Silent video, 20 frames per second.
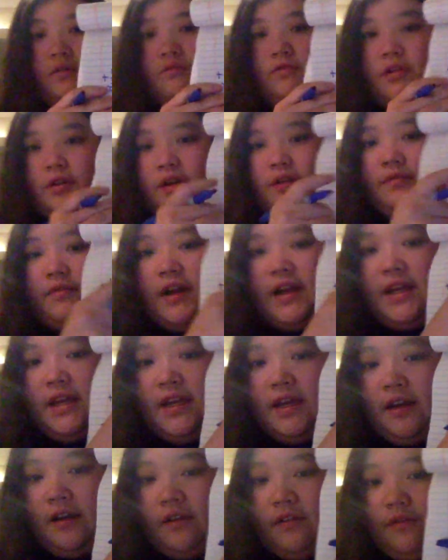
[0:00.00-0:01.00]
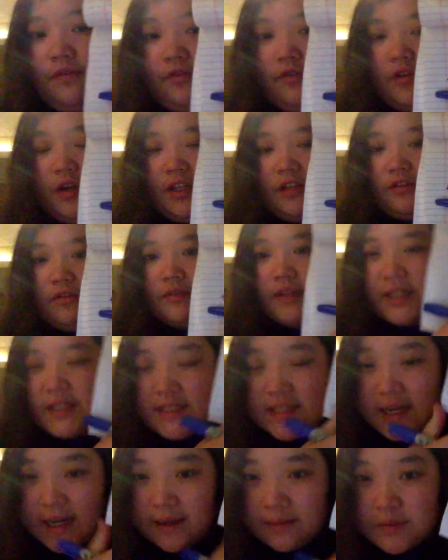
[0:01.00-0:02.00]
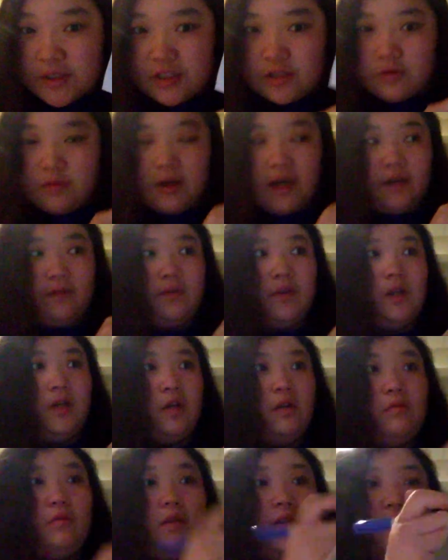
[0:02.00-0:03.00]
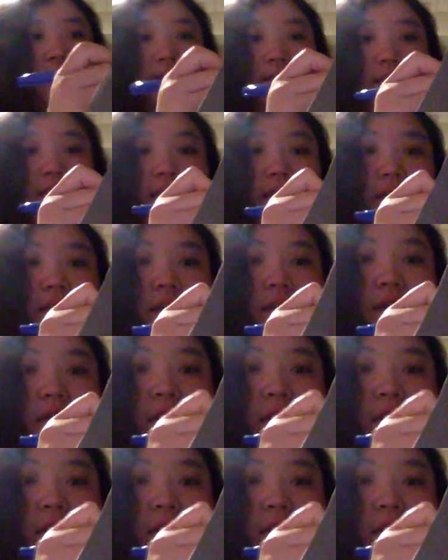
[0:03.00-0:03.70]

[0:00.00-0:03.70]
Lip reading: Wrote it right here. 43 times 12. Well, let's see.